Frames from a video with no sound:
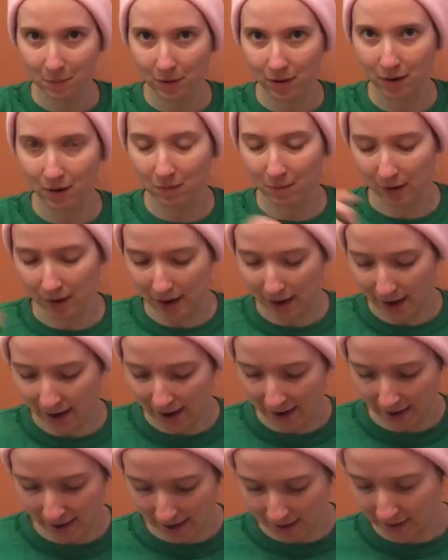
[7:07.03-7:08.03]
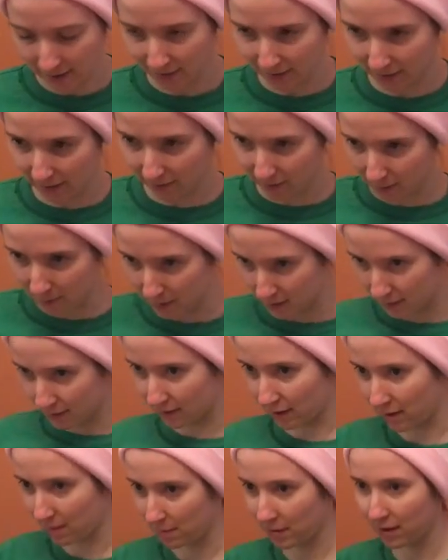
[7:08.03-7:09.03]
the part where I actually have to put
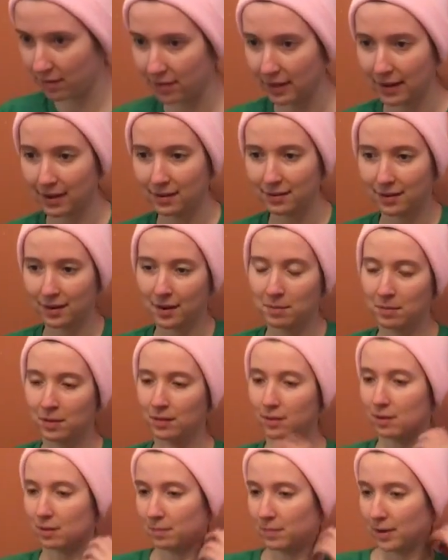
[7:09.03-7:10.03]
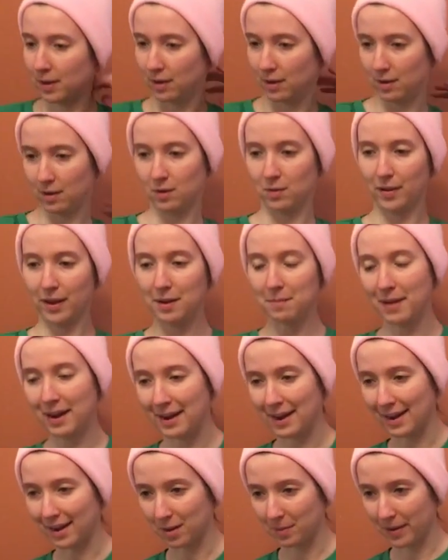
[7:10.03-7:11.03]
this on my face and I'm a little bit, oh, and
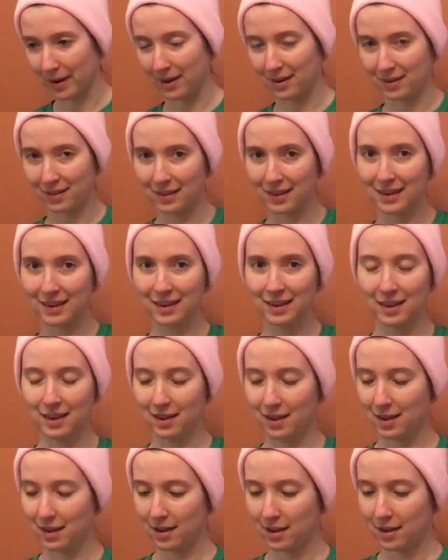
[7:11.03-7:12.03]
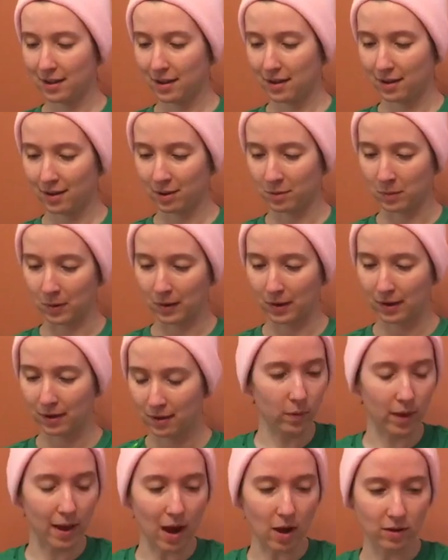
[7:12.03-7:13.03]
my neck apparently. Oh boy.
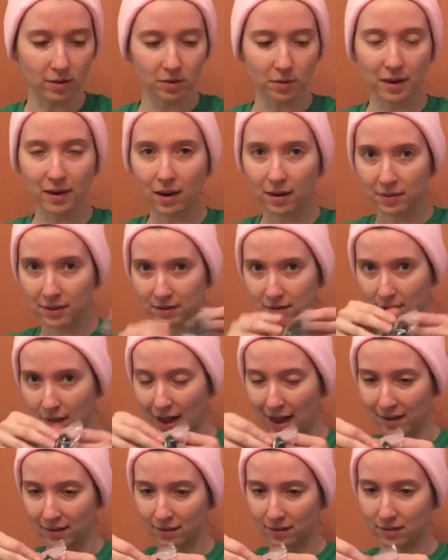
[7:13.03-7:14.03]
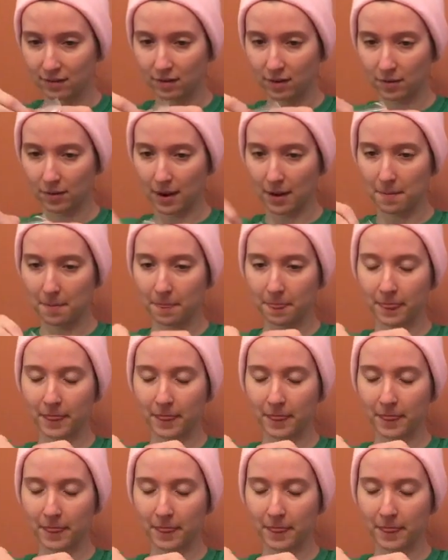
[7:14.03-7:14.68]
Also, I got these glasses. Okay.